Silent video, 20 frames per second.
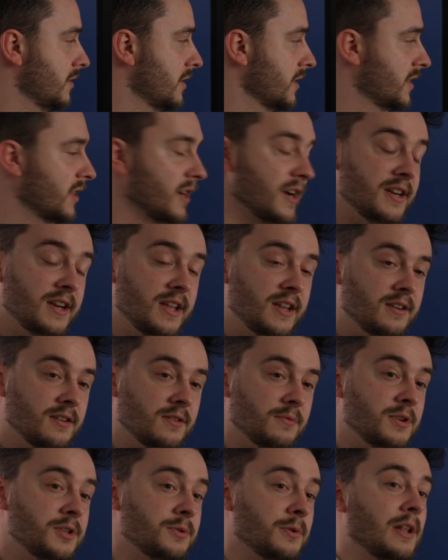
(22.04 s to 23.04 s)
to sign in,
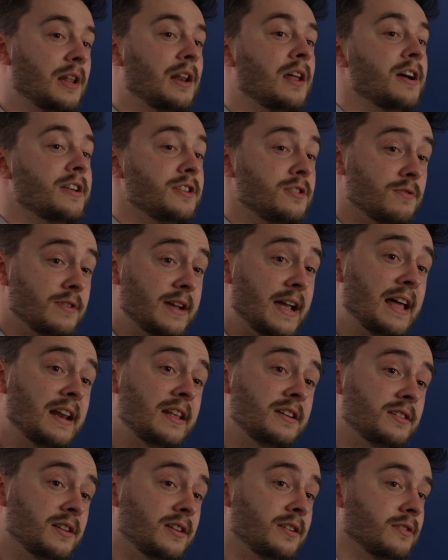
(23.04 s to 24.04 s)
which will align your
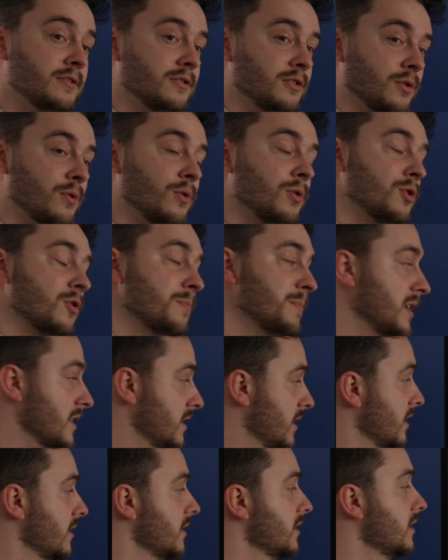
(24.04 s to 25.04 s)
calendar to all your
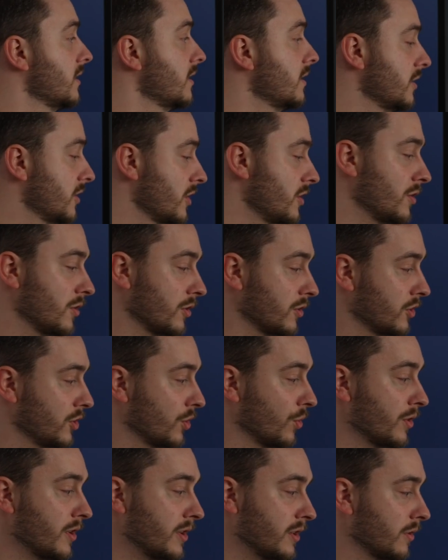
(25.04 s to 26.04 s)
meetings, so you can
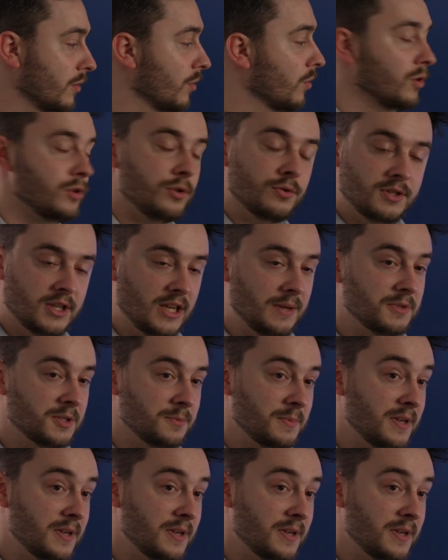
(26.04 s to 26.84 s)
join all your Teams